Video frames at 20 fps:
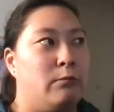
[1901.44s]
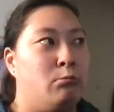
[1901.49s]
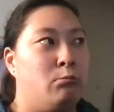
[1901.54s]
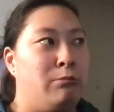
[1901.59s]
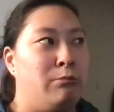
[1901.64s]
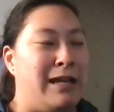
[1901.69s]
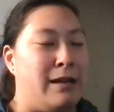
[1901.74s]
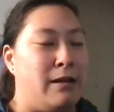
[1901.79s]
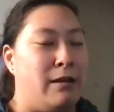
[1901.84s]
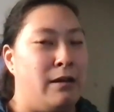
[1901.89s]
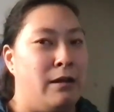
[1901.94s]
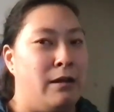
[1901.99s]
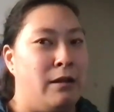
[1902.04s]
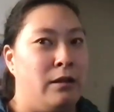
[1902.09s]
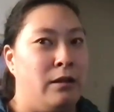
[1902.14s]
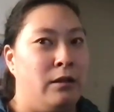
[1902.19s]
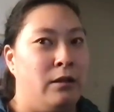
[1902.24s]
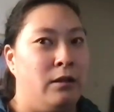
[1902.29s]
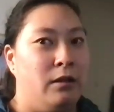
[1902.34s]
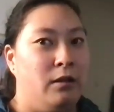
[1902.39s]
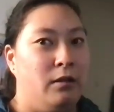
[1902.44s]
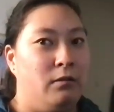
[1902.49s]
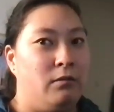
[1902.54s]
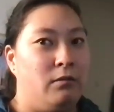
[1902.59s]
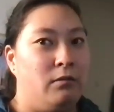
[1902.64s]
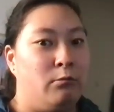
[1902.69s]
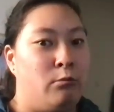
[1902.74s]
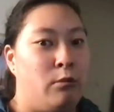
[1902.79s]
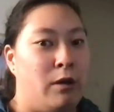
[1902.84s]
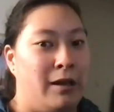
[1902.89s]
we all
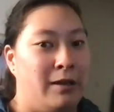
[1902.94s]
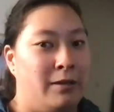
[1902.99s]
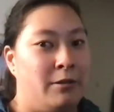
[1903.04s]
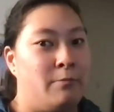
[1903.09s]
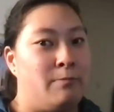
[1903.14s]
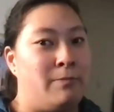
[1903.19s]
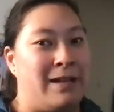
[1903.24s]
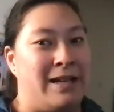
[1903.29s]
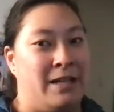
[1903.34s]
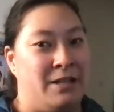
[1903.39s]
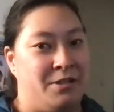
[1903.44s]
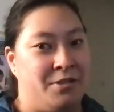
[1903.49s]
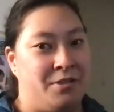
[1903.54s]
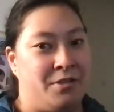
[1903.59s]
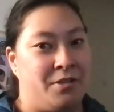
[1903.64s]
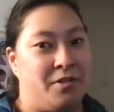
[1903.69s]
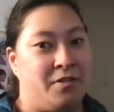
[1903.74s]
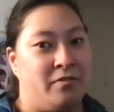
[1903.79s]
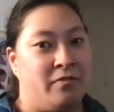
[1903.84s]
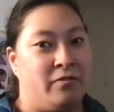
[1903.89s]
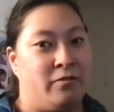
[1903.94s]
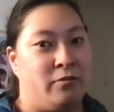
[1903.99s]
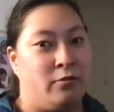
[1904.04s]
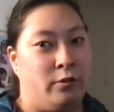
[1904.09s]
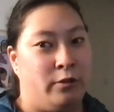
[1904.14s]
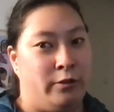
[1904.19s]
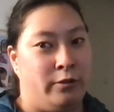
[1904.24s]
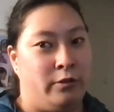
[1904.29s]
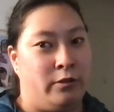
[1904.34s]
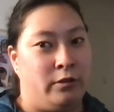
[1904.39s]
want the best
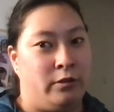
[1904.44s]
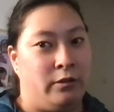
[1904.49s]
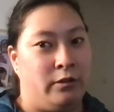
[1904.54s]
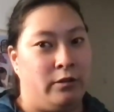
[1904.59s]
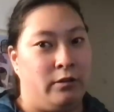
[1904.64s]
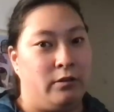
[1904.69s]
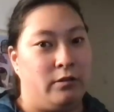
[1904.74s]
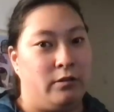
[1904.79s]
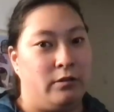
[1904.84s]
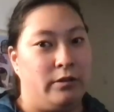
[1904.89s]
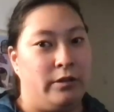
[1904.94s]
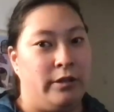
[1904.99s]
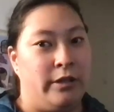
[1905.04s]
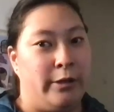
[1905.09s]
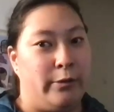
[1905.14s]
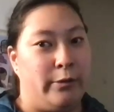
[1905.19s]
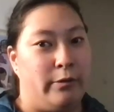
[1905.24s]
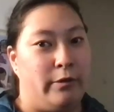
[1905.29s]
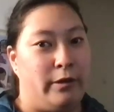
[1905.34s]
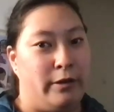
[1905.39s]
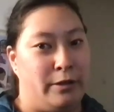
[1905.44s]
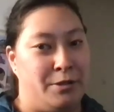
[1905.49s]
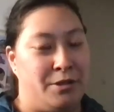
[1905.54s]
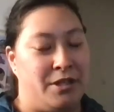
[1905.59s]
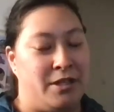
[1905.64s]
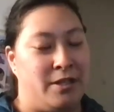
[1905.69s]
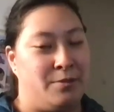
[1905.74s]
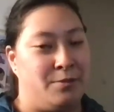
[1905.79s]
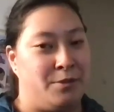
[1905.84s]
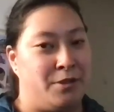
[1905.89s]
for, you know,
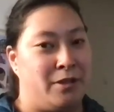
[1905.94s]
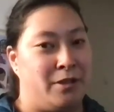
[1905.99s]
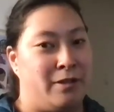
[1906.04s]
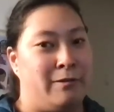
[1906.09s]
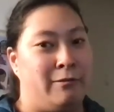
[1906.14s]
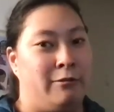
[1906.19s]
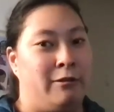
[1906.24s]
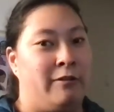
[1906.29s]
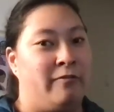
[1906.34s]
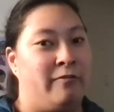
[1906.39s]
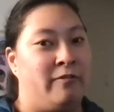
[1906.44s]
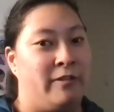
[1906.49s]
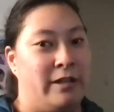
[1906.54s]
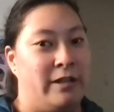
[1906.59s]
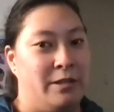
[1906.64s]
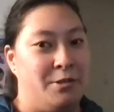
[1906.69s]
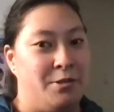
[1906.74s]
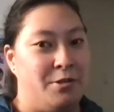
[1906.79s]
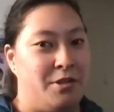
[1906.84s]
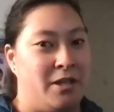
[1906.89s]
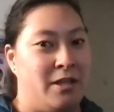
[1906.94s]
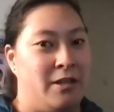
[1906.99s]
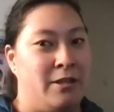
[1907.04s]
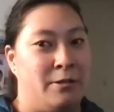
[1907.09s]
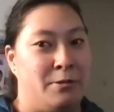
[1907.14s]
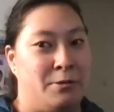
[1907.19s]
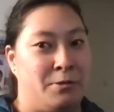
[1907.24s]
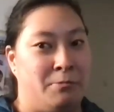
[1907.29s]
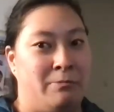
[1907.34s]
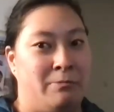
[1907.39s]
ourselves and our loved ones, and
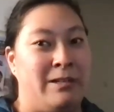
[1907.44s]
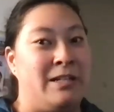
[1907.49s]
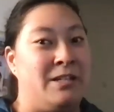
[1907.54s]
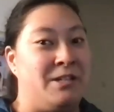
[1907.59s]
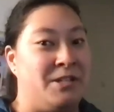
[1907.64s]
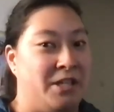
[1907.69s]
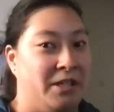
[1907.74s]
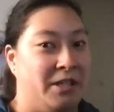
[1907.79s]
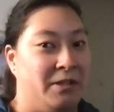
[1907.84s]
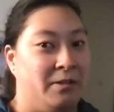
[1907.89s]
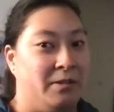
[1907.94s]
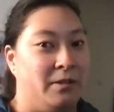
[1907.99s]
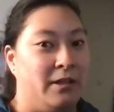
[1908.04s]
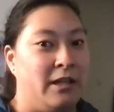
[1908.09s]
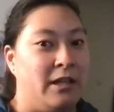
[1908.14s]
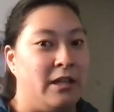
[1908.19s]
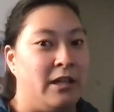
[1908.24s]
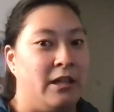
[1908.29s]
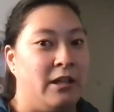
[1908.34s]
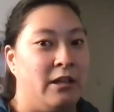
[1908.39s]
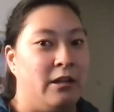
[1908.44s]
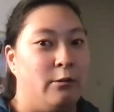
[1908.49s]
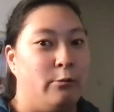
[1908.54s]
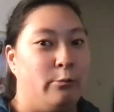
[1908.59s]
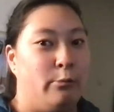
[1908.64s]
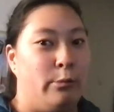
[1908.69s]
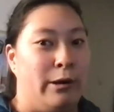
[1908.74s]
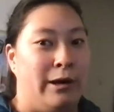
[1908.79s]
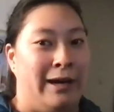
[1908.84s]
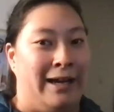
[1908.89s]
there's a reason
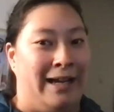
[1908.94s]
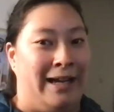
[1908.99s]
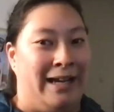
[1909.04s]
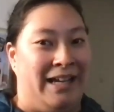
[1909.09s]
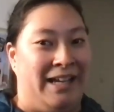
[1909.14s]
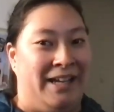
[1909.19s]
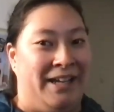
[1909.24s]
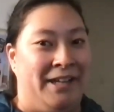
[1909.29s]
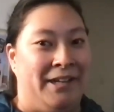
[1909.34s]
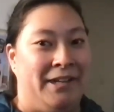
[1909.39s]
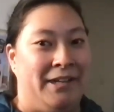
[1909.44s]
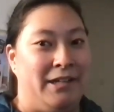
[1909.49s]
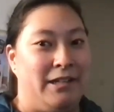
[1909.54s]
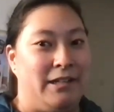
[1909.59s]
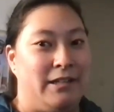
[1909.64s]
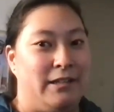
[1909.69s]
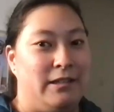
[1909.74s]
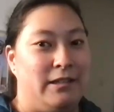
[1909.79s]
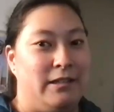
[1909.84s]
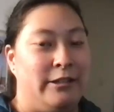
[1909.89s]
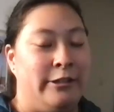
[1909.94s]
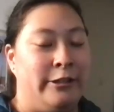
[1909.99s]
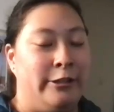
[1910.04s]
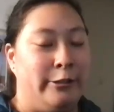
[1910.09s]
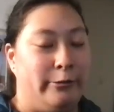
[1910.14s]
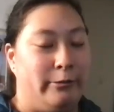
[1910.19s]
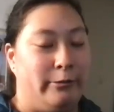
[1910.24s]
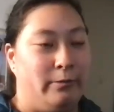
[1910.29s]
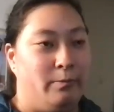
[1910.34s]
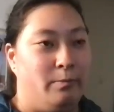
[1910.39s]
why,
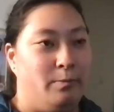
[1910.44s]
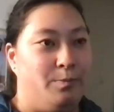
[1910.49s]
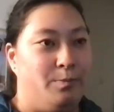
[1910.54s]
you know,